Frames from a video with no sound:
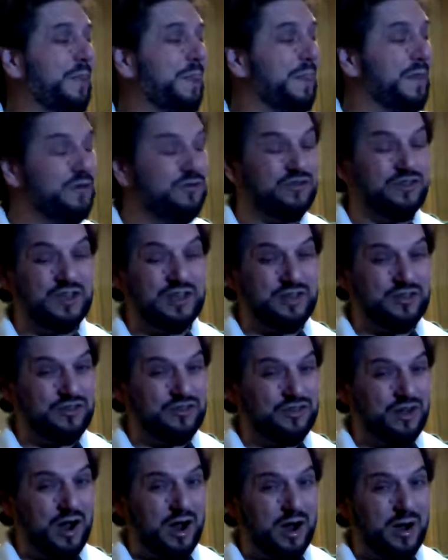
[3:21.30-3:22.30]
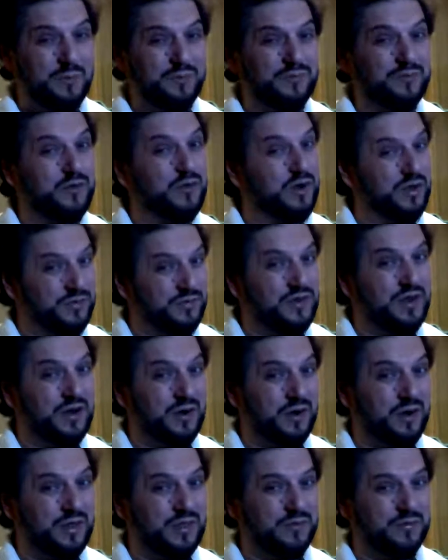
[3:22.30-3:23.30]
G sharp 4th
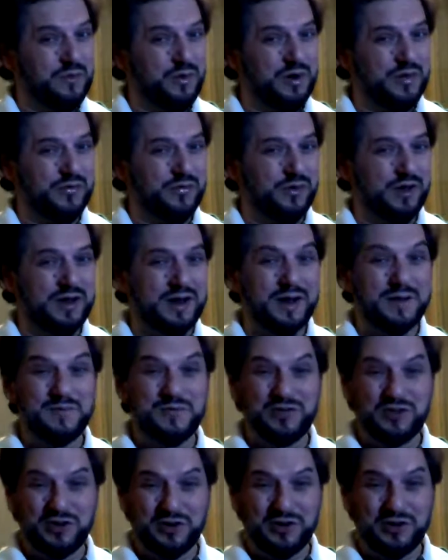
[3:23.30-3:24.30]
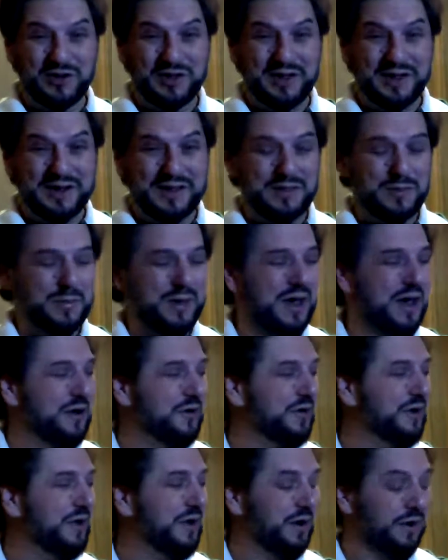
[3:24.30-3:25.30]
finger on the 4th fret, I'm sure you're getting the
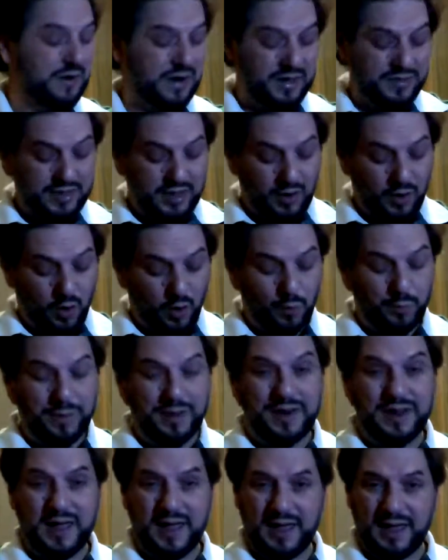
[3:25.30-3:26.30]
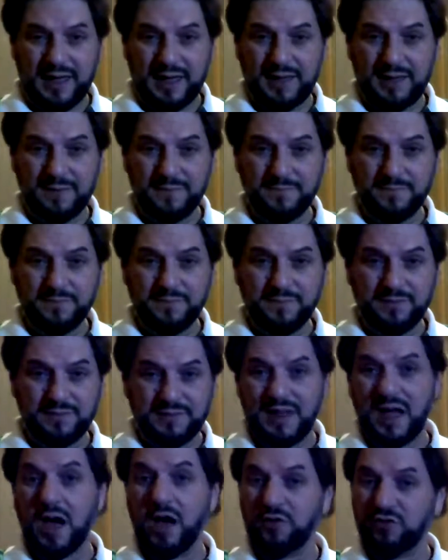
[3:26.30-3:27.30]
pattern here, and then open A.
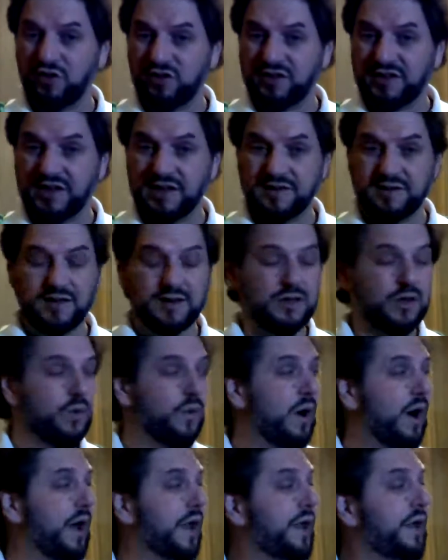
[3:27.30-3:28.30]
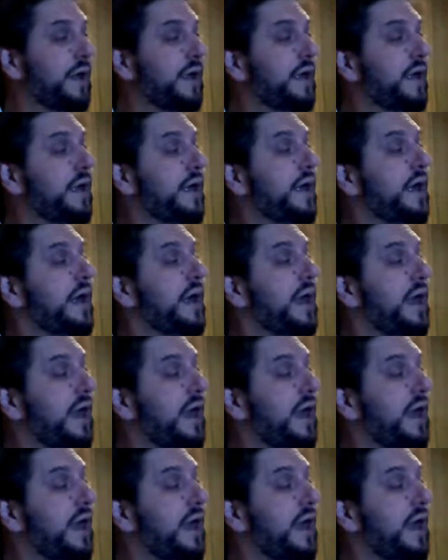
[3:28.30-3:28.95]
Now just continue on.